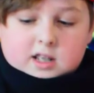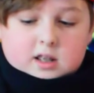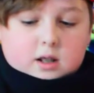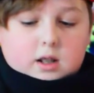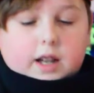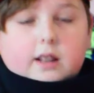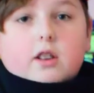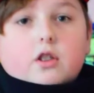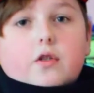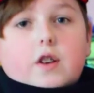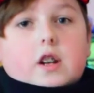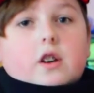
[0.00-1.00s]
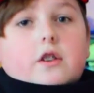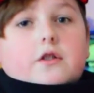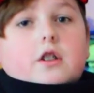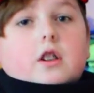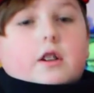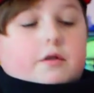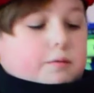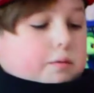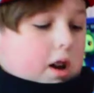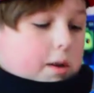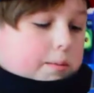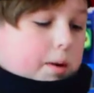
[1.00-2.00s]
Like this video if you love
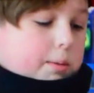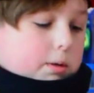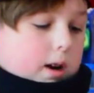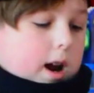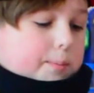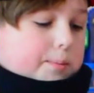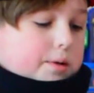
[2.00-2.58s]
bubble wrap.